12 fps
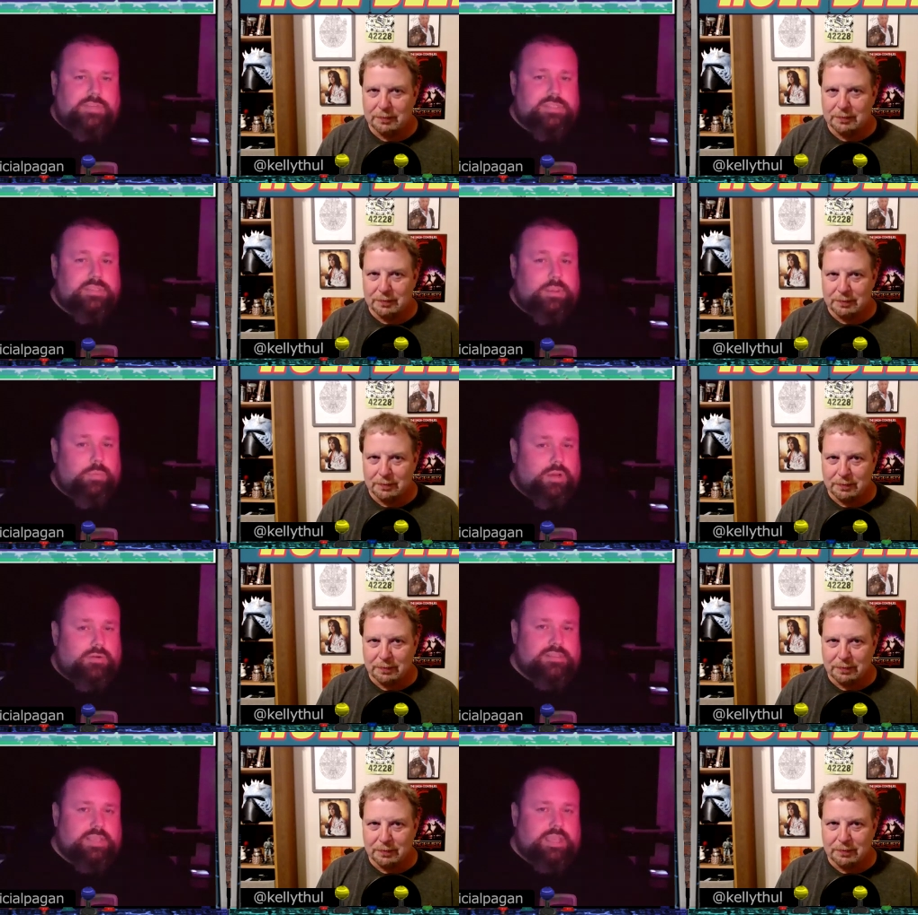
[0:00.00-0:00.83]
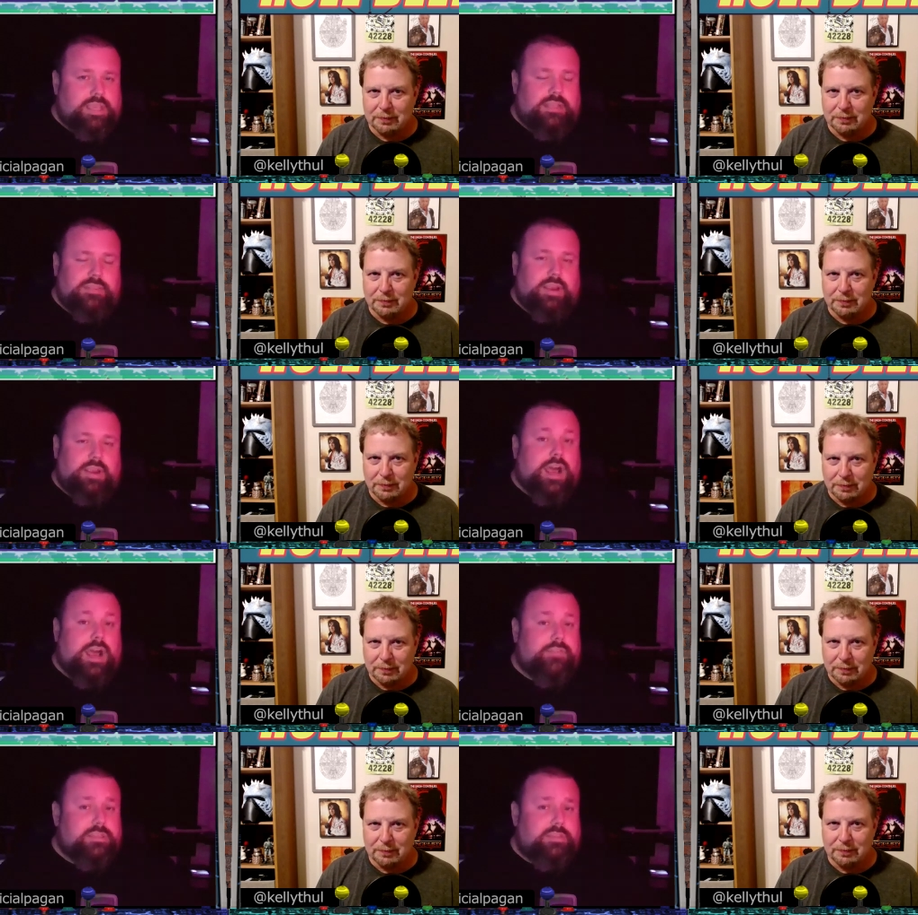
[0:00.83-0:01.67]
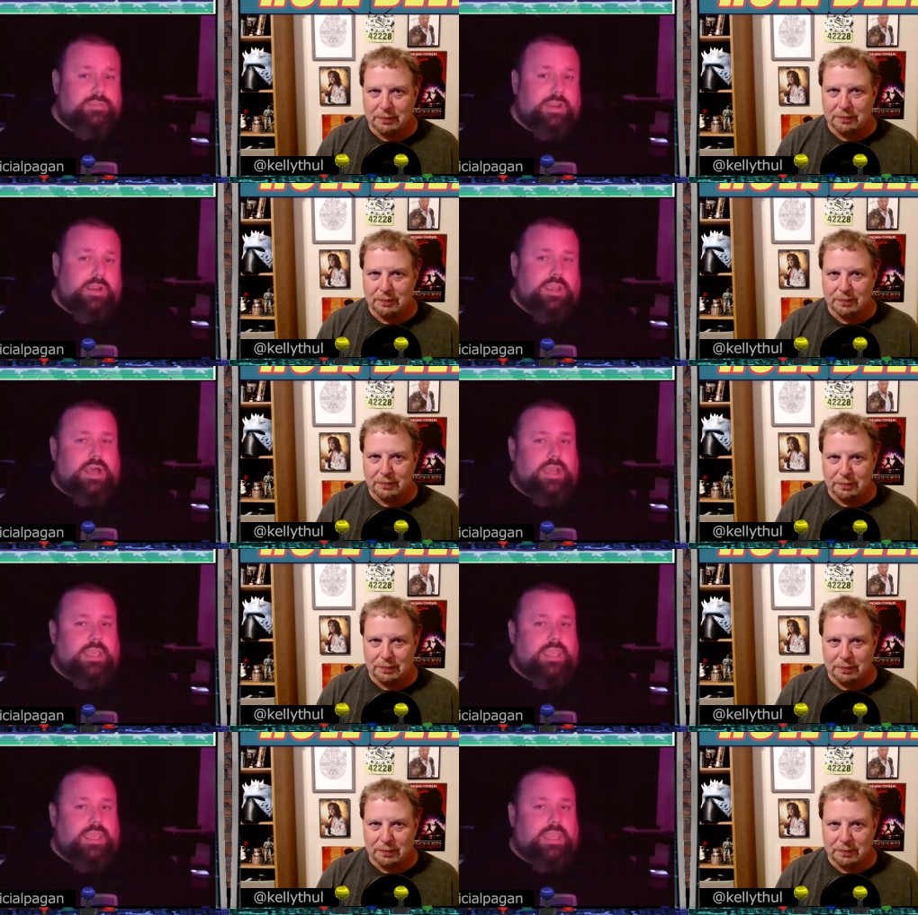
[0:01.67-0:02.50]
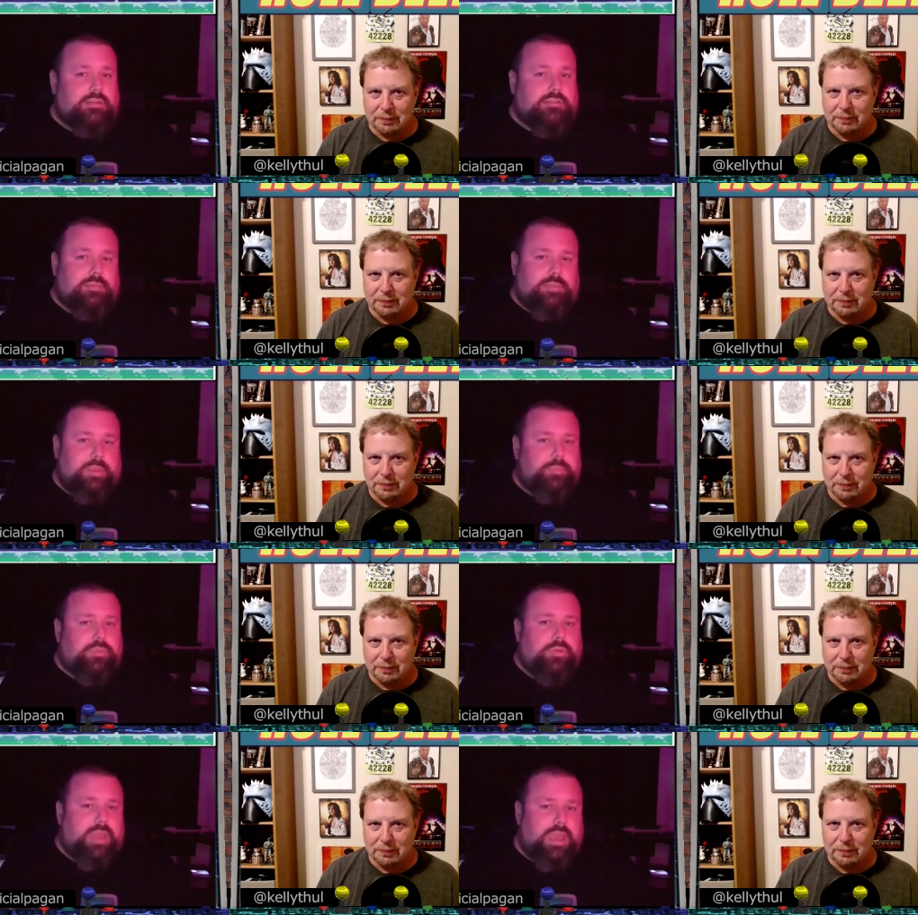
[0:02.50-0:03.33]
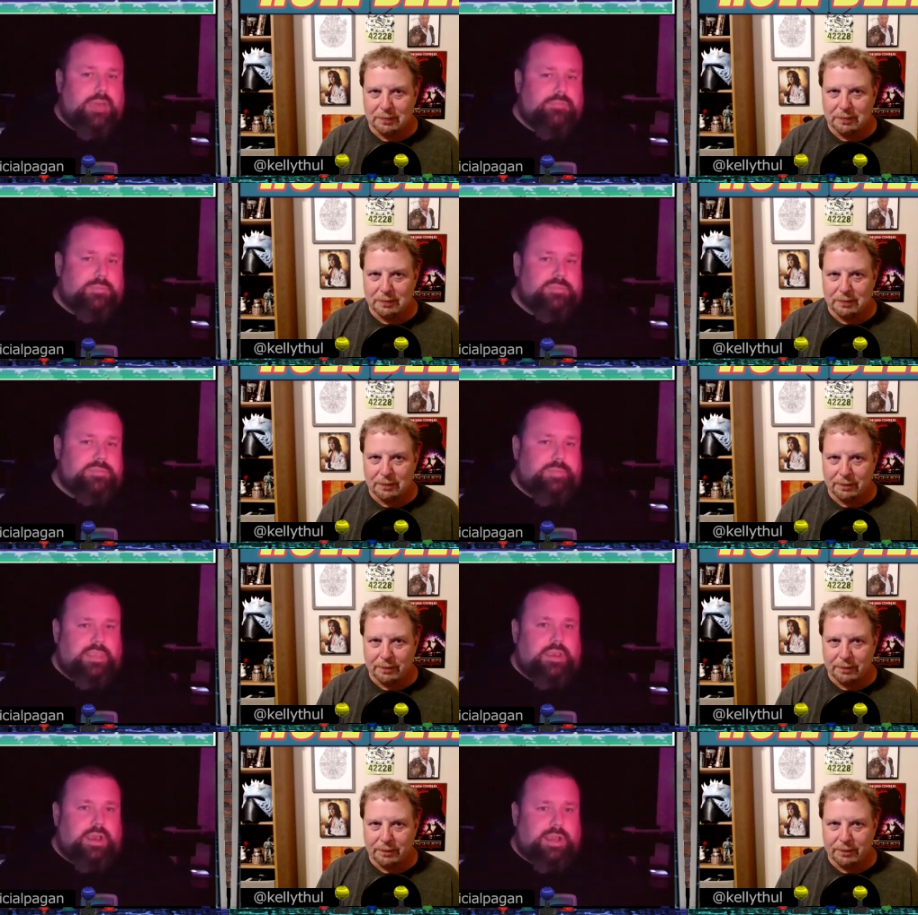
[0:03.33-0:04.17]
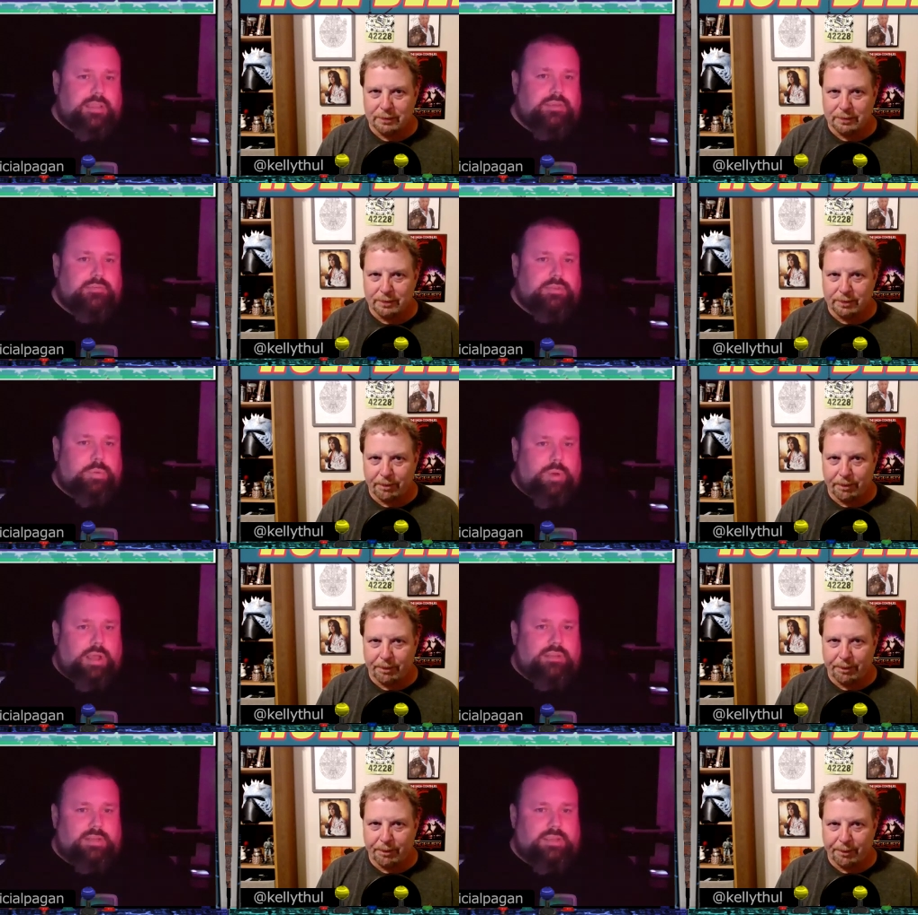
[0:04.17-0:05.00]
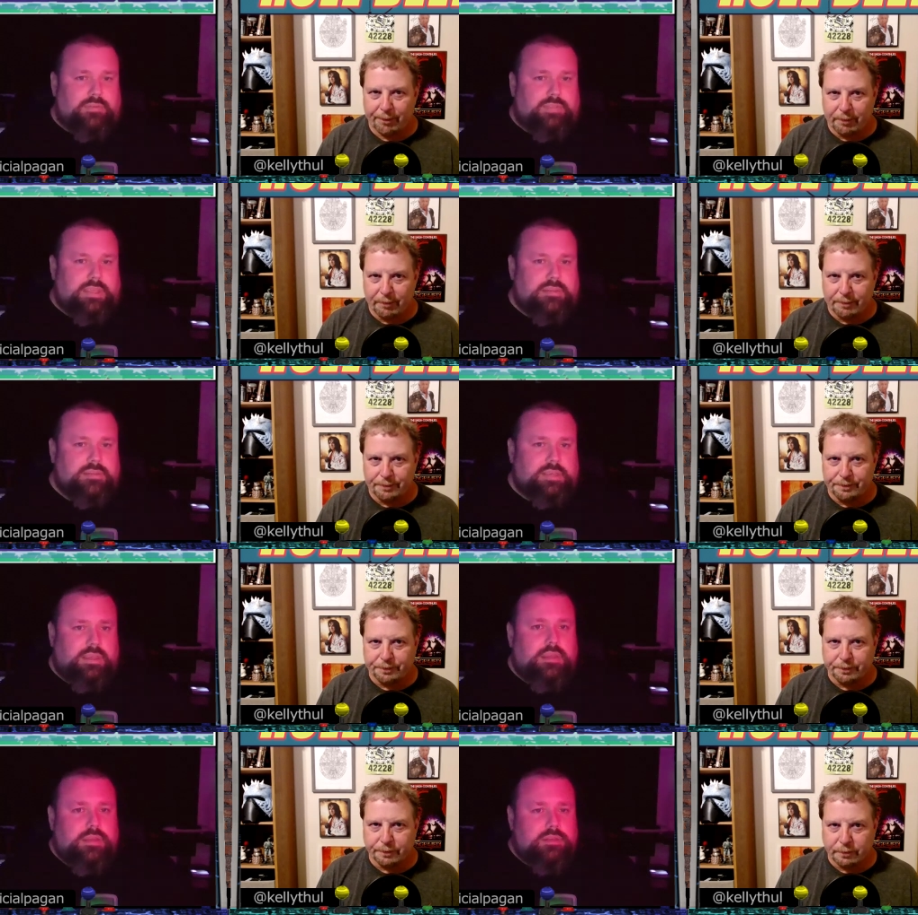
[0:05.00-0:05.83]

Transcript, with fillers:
Speaker 1: obviously well designed. They're obviously very high end. The people who have them speak highly of the quality of these.